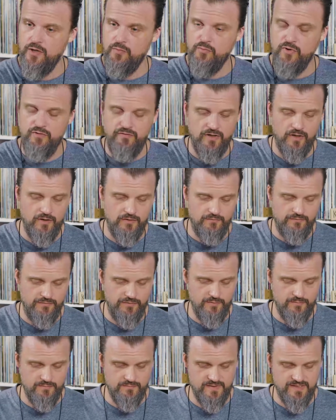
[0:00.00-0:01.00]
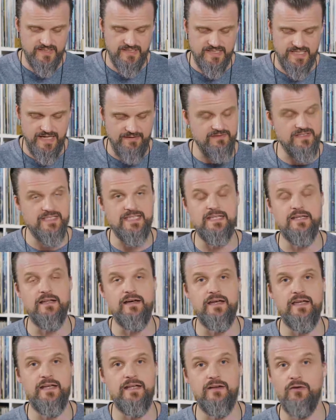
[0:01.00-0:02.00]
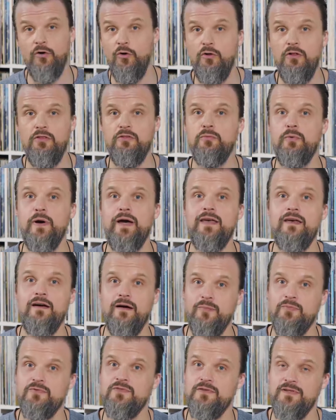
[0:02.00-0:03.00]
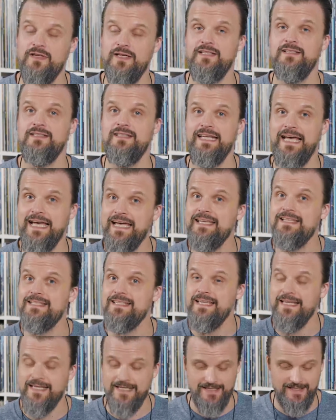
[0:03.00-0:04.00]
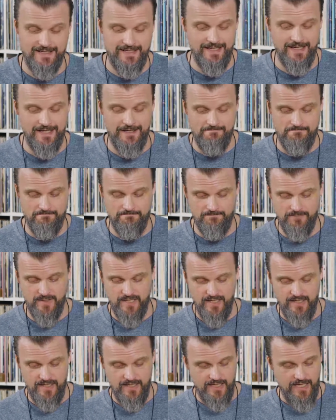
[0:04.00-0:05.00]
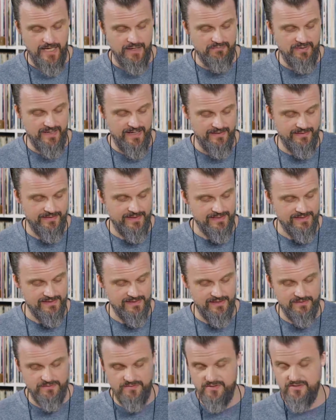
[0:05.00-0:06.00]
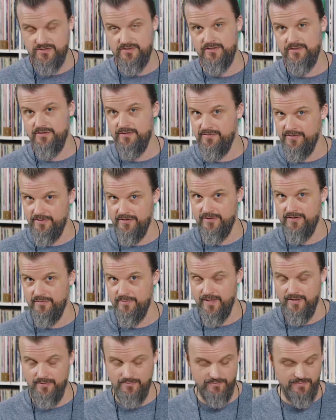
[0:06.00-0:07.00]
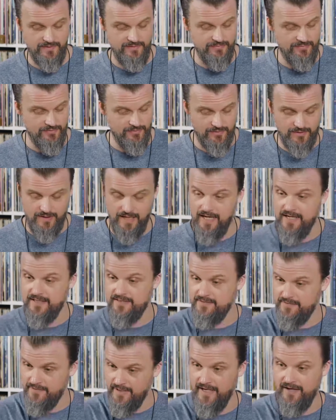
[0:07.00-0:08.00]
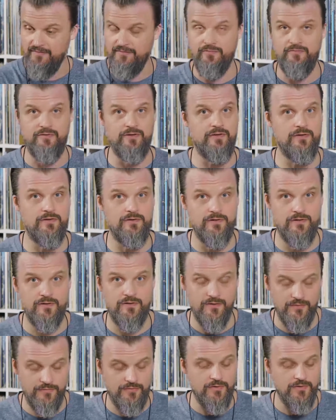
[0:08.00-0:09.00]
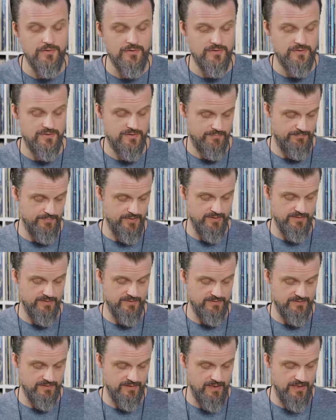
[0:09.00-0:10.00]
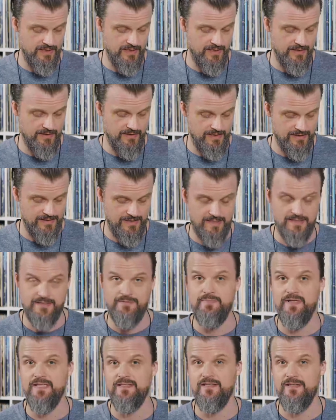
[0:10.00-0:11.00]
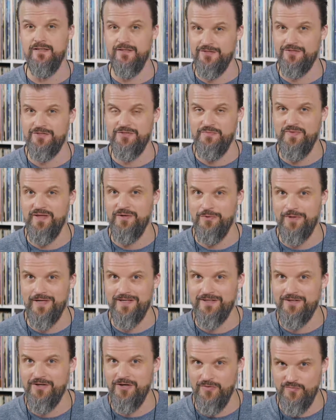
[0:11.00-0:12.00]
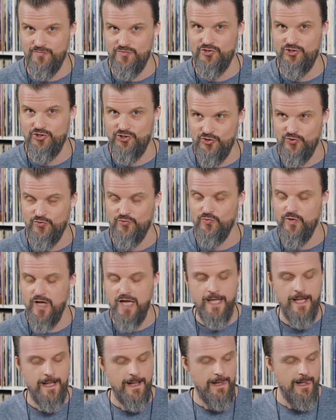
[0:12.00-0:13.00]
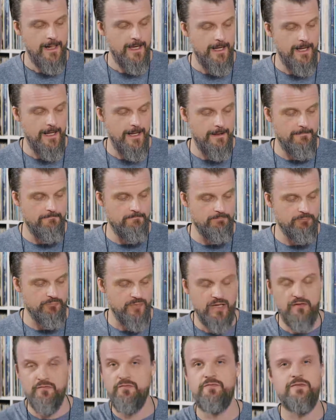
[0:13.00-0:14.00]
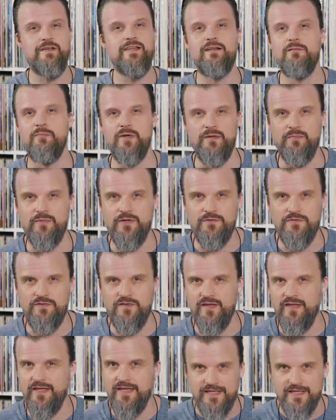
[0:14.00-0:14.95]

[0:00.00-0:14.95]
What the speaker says: Moving on from '79 and all the way up to 1980, a band that I'm sure you've heard about before, as you have of The Cure, of course, but that has meant a lot to me when it comes to freedom in music,